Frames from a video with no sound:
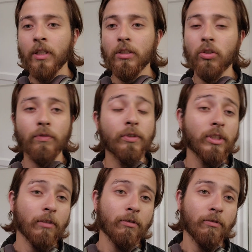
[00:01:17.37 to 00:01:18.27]
So if you
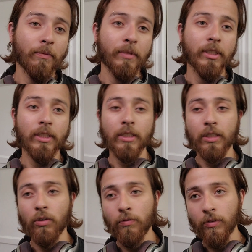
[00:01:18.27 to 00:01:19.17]
suffer from this, then
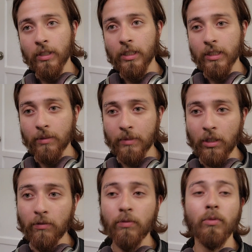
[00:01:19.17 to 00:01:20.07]
hopefully this can be
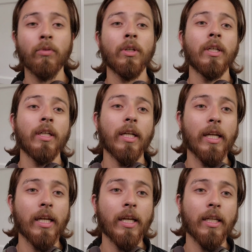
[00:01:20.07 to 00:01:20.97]
helpful.
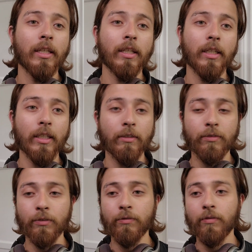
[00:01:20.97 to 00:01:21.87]
And if you